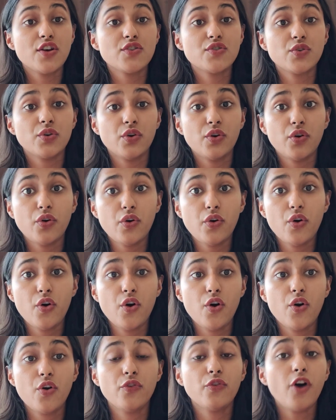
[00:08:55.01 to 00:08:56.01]

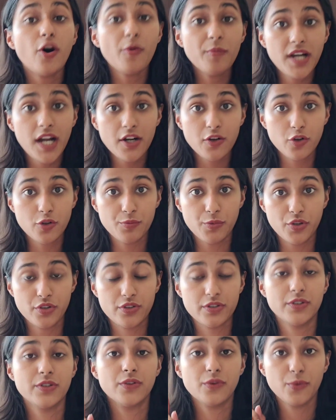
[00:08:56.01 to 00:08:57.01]
So formula
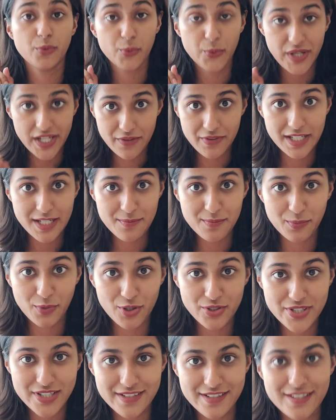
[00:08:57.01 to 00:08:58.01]
notebook, very, very
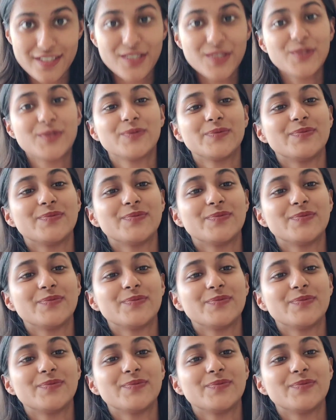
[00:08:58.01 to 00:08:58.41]
important.